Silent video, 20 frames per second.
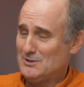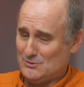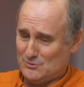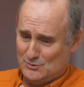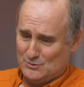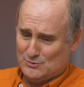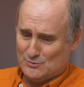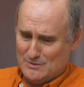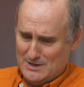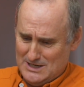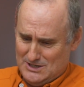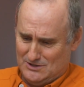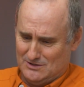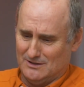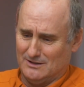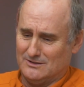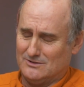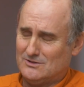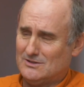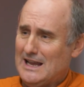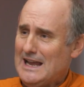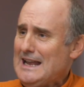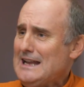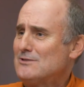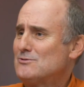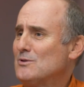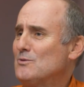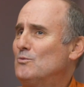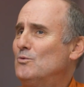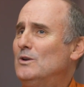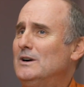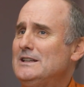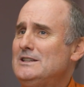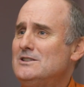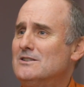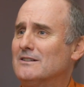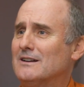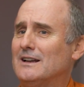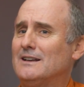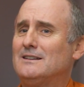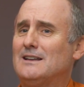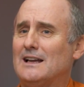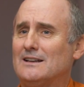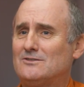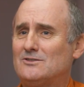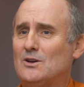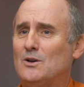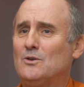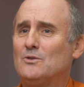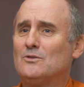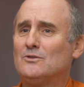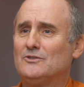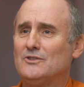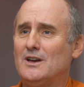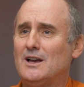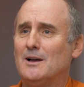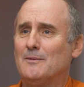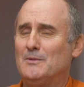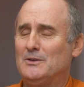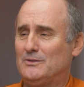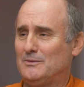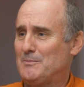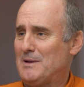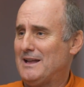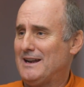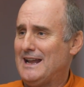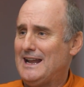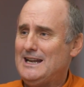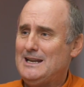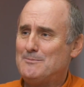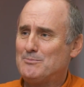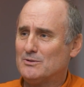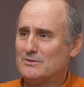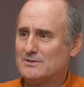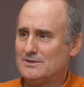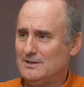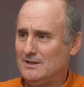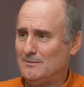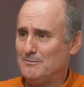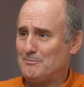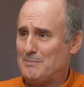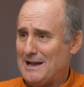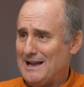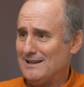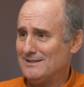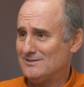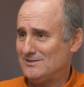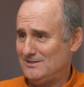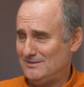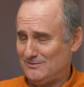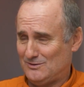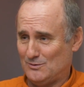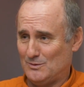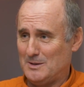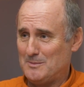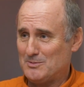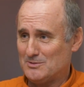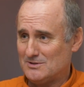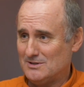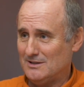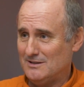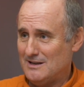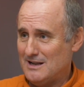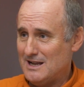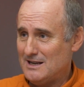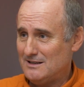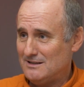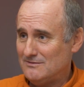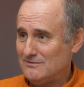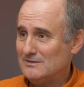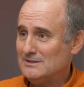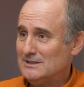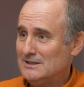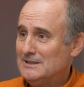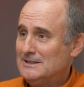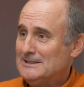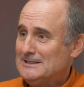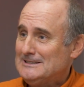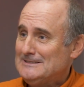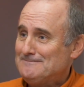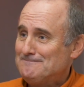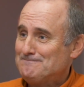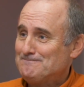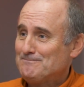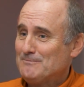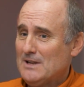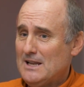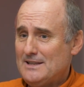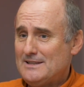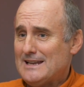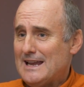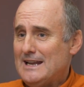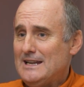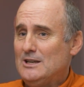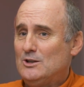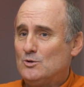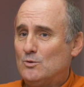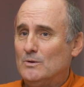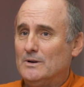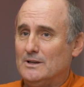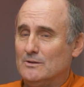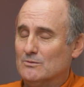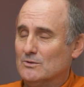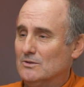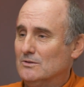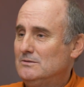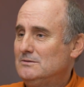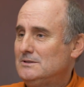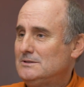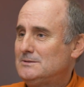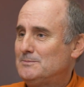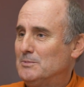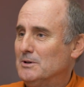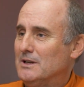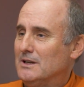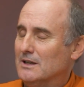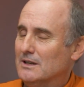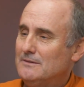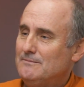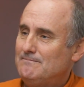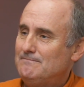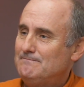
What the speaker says: This was research. I actually, one year, I totaled up. It's about 80% positive, 20% negative. That's 80-20 rule. That's pretty good.